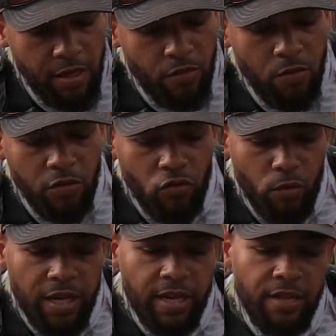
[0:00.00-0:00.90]
you want to
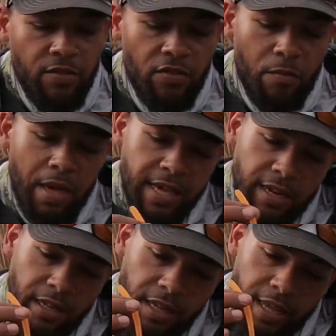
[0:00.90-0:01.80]
tweak it and just make it a
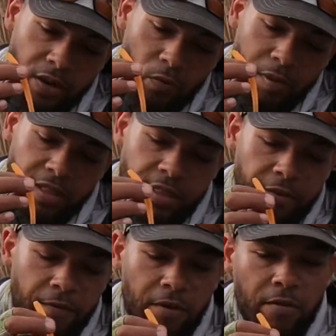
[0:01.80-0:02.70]
little bit
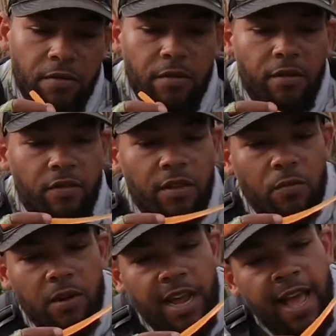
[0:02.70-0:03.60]
different. See
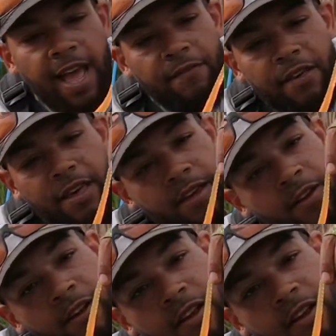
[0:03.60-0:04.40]
what I have here?